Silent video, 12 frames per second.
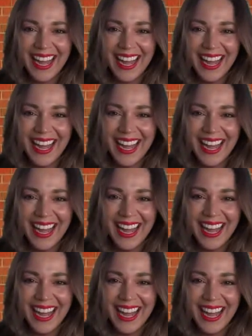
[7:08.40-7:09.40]

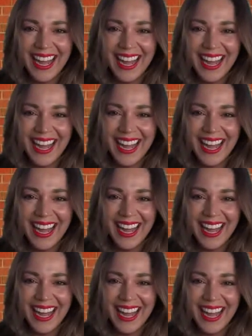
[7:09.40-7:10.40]

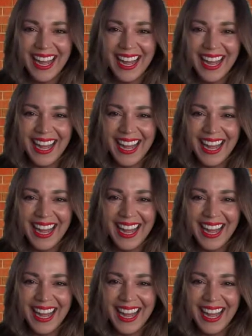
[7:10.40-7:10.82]
[no speech]